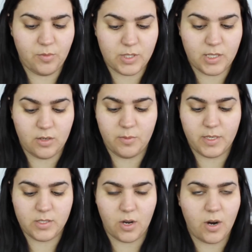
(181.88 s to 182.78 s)
was a little
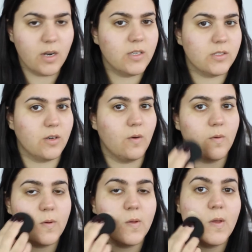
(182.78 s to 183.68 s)
bit dark. So
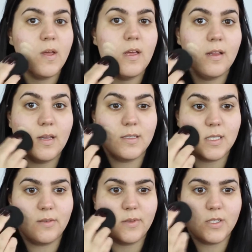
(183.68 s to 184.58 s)
let's
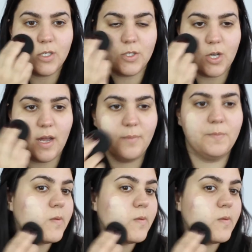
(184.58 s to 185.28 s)
give this a shot.